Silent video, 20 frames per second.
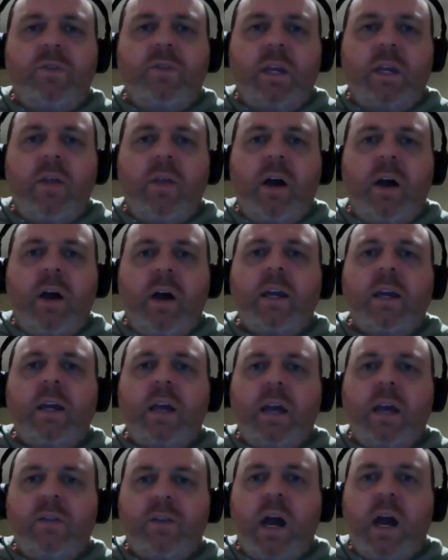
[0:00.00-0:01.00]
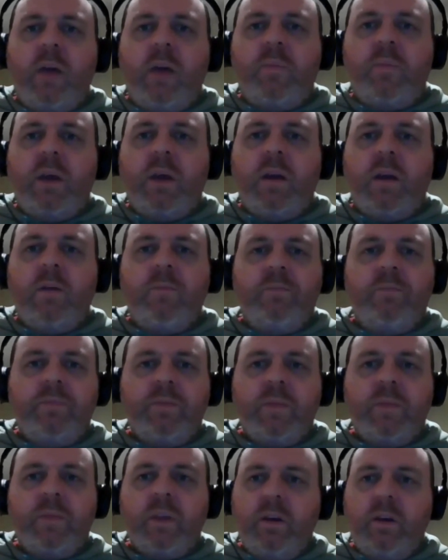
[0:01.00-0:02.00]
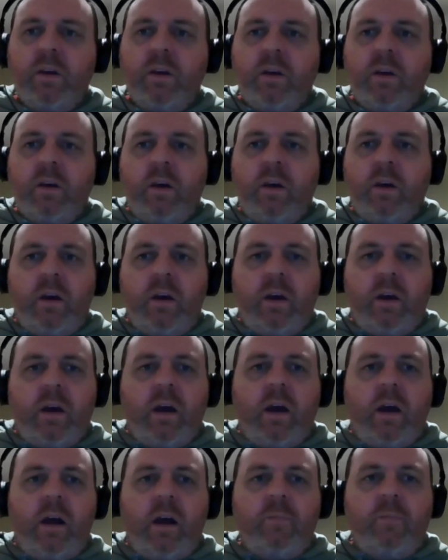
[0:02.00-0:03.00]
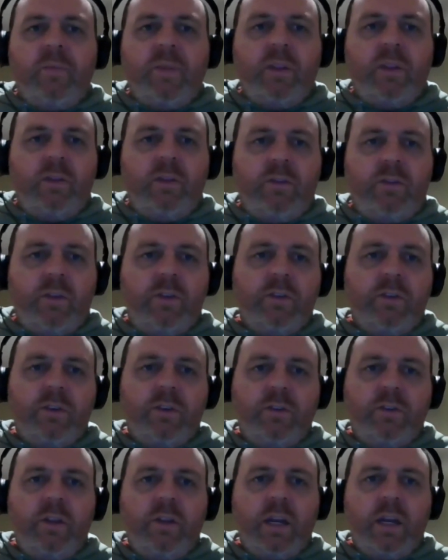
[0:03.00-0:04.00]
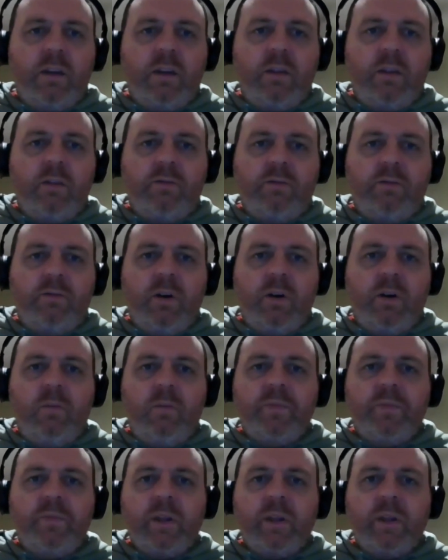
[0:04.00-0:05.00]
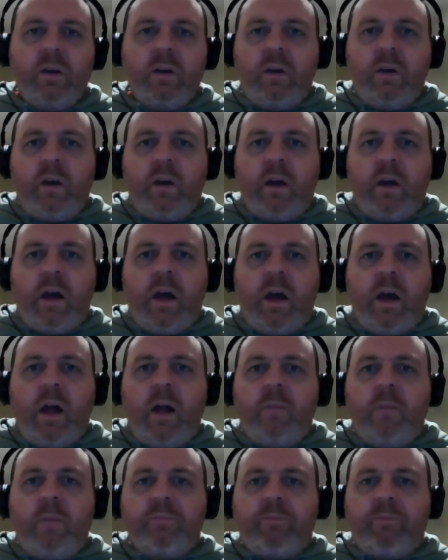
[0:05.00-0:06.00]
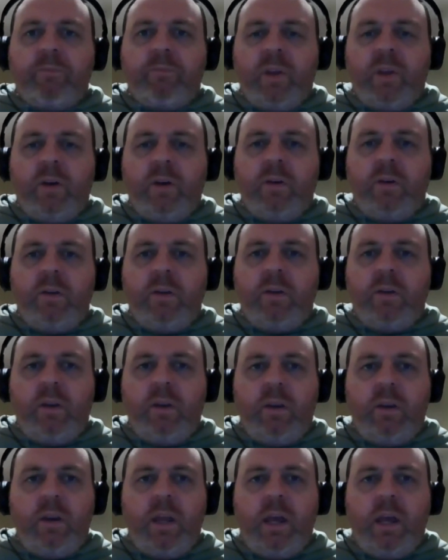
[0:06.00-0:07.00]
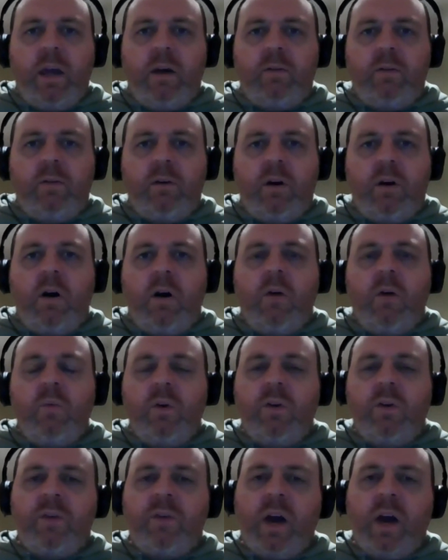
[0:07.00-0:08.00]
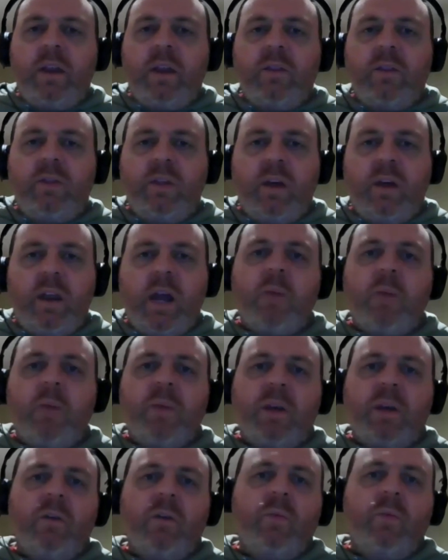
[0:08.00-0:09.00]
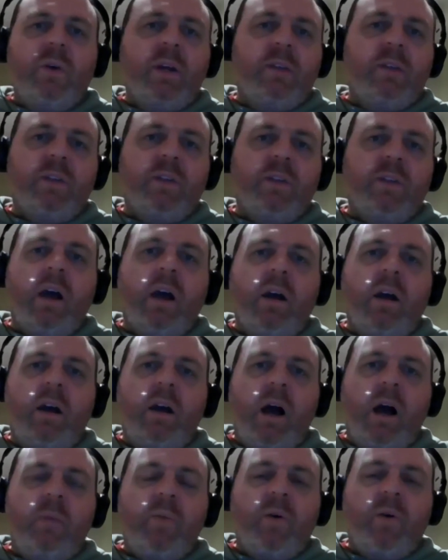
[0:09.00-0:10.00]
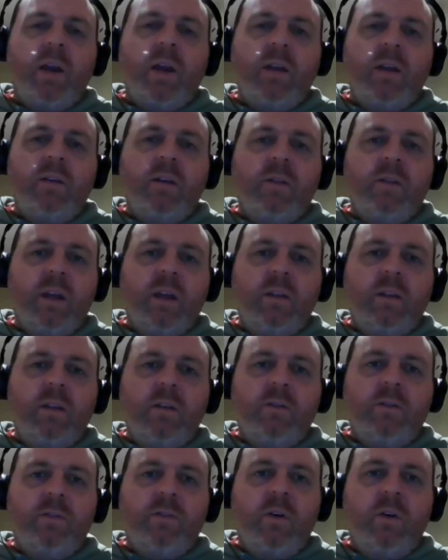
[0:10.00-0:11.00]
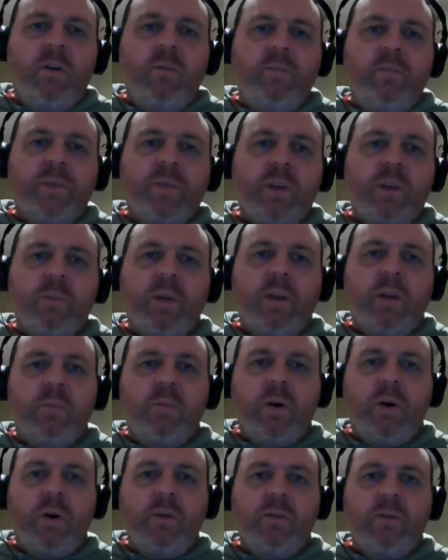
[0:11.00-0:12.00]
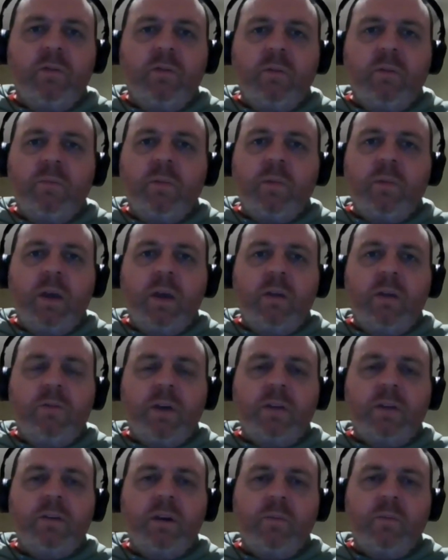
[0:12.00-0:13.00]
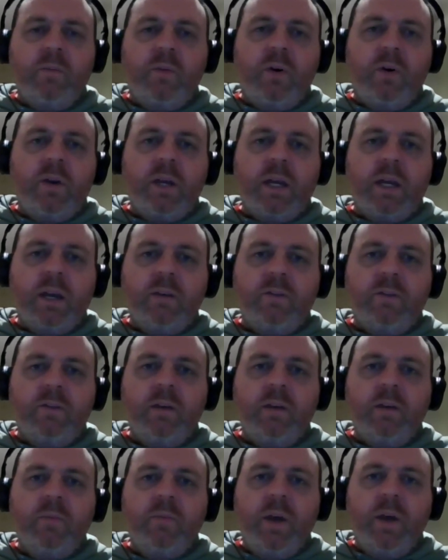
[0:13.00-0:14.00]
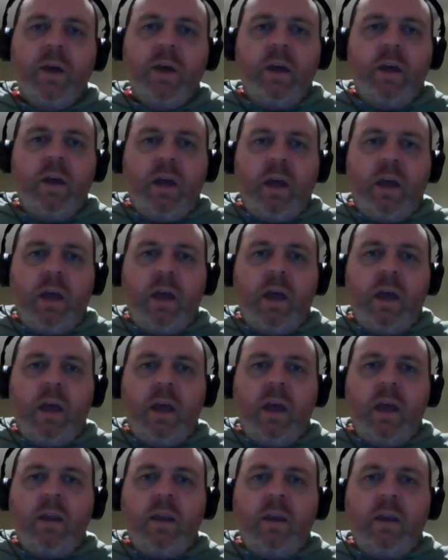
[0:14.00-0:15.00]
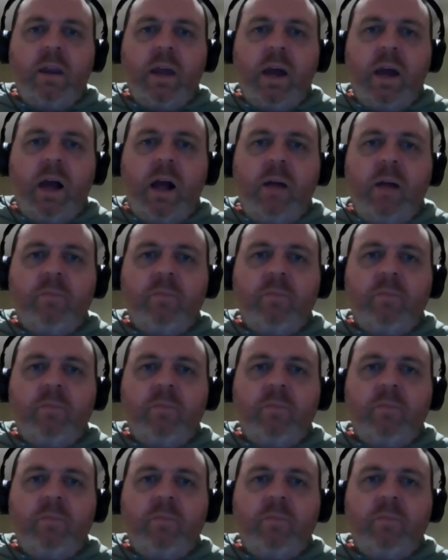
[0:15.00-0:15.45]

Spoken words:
together against Happy. So this is until the end of the film. Now, I would have had it that Happy Gilmore gets the upper end at the end of this film compared to the both of them, if they did combine against him. And